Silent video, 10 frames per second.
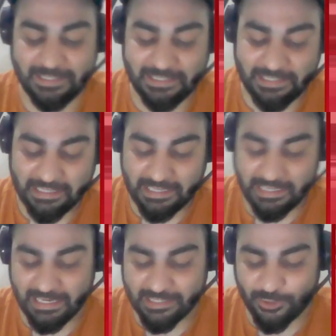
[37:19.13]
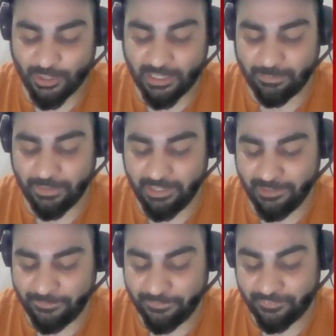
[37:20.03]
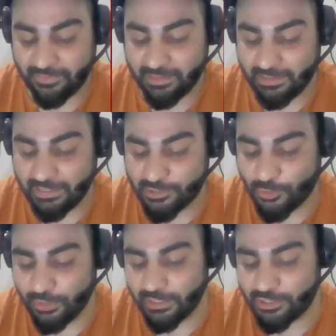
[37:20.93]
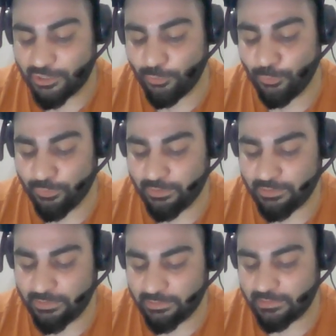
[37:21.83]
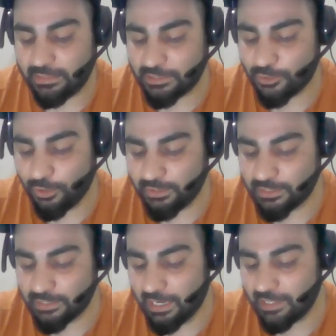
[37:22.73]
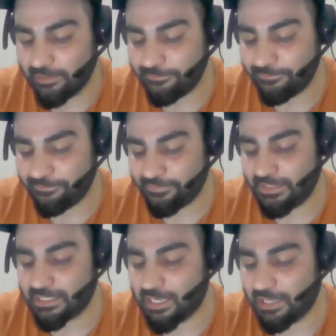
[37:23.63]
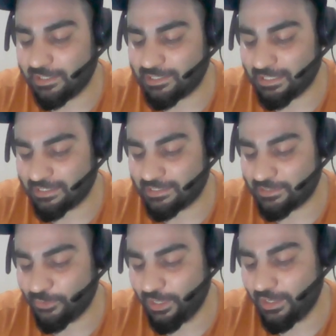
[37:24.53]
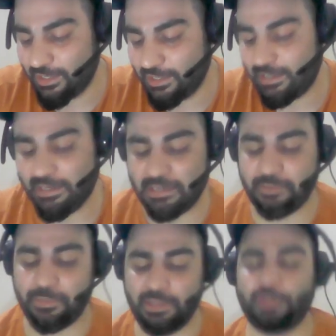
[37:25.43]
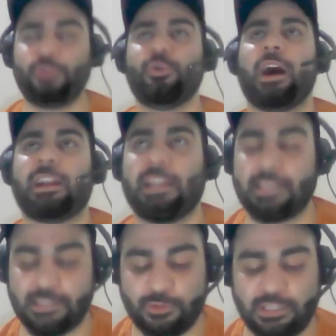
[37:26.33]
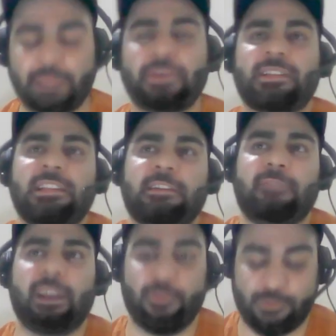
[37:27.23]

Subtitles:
Here let's call it p, let's call this q, let's call this r, let's call this s. Okay, p, q, r and s. These are basically some values.